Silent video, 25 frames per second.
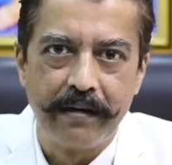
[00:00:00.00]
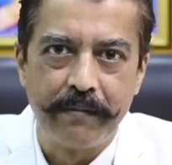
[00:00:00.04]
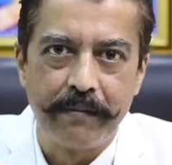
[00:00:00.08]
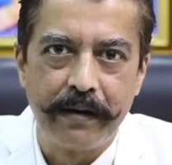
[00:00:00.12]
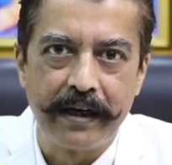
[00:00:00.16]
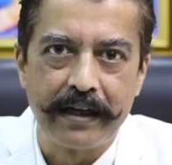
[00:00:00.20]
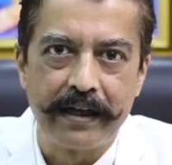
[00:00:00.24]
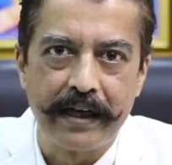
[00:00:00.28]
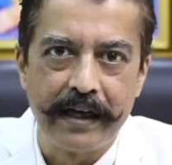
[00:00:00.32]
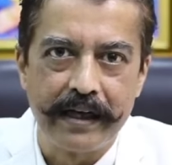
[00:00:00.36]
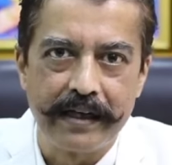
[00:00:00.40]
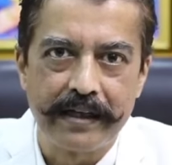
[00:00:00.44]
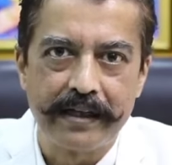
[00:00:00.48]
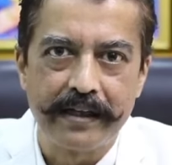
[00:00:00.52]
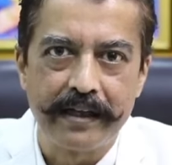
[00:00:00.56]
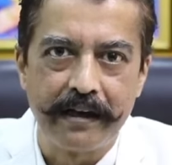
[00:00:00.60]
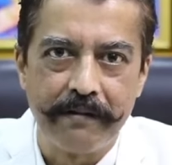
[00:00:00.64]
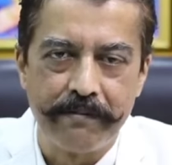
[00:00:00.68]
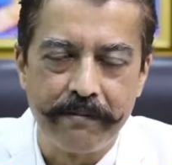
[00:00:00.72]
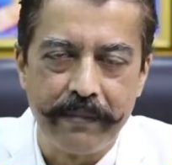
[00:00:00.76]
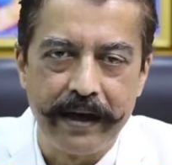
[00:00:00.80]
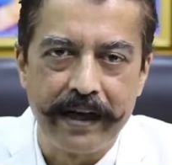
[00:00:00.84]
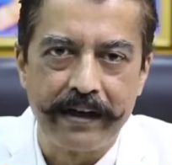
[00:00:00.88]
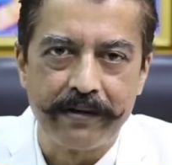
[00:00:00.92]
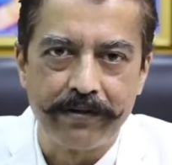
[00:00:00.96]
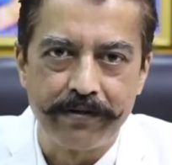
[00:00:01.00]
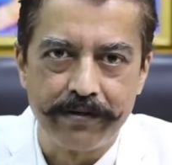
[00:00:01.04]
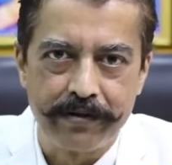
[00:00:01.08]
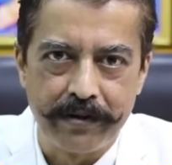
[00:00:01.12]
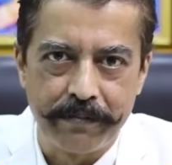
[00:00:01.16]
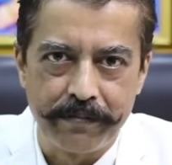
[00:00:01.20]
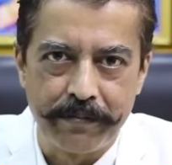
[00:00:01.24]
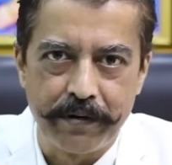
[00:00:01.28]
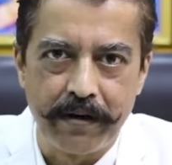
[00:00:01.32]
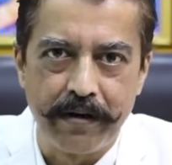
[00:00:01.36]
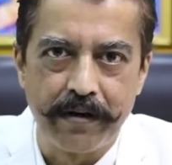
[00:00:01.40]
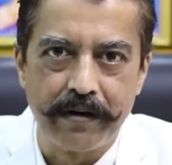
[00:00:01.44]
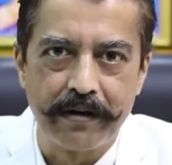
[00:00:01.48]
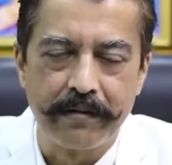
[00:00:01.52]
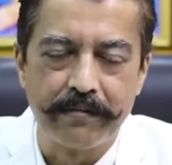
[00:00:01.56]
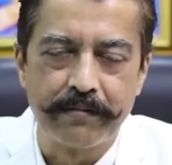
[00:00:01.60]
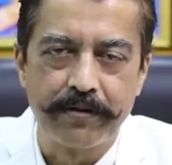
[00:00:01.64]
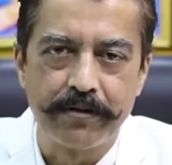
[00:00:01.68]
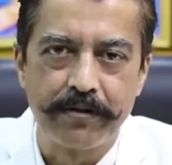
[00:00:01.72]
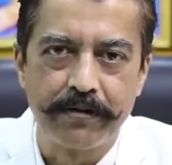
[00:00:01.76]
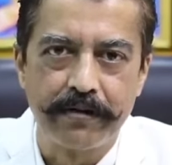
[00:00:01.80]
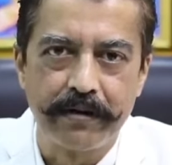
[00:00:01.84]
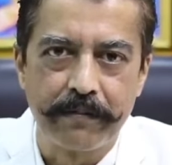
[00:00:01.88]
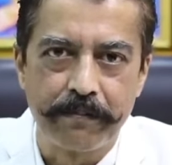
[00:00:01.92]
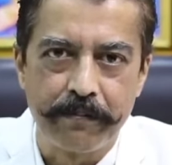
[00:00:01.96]
But let's come back to the problem.
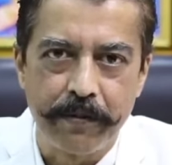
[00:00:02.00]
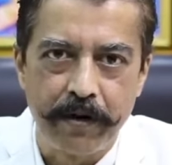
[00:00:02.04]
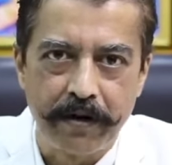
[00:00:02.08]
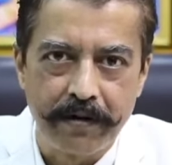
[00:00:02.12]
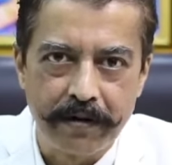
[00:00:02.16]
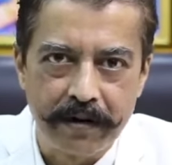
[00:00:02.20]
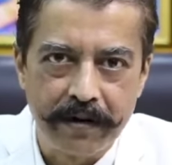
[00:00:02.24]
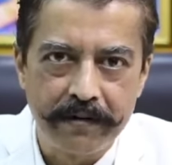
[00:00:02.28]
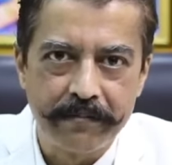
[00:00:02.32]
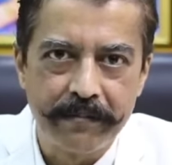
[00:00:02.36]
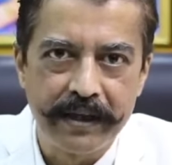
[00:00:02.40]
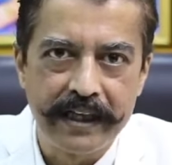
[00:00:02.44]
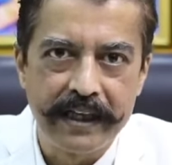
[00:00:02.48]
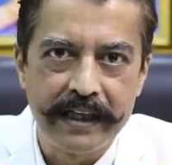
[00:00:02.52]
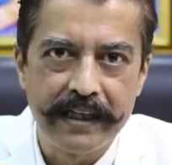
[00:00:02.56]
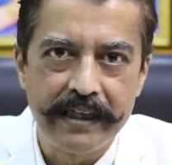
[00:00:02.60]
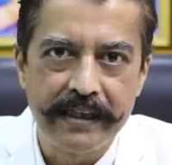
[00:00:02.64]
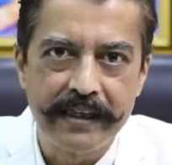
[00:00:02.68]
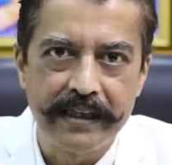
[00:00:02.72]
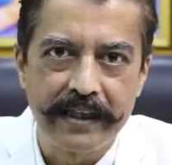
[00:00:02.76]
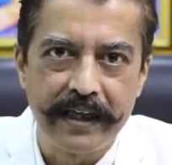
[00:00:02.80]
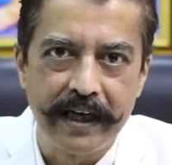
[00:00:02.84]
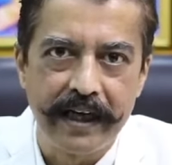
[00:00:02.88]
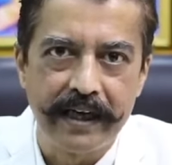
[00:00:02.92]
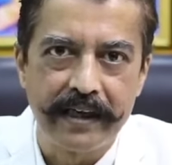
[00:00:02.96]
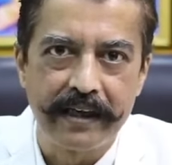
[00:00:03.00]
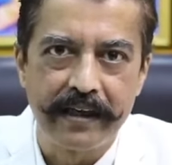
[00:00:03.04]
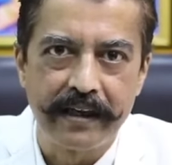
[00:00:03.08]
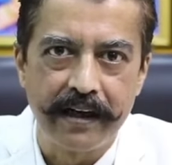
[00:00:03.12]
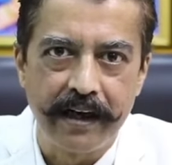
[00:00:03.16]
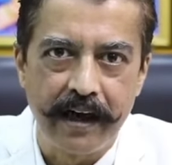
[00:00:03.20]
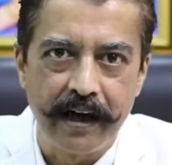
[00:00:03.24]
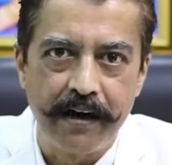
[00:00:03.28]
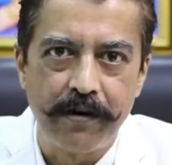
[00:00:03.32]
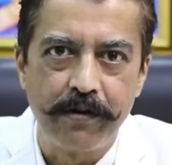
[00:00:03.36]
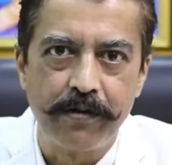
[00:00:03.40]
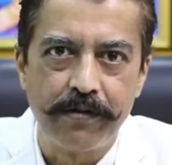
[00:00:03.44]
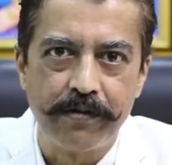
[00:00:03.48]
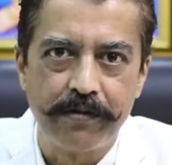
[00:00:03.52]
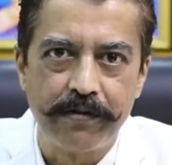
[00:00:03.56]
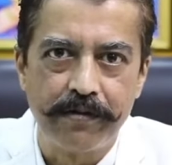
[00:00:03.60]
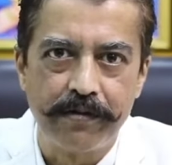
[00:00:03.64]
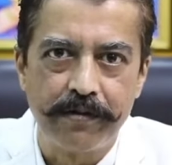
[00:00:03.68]
So the problem is that now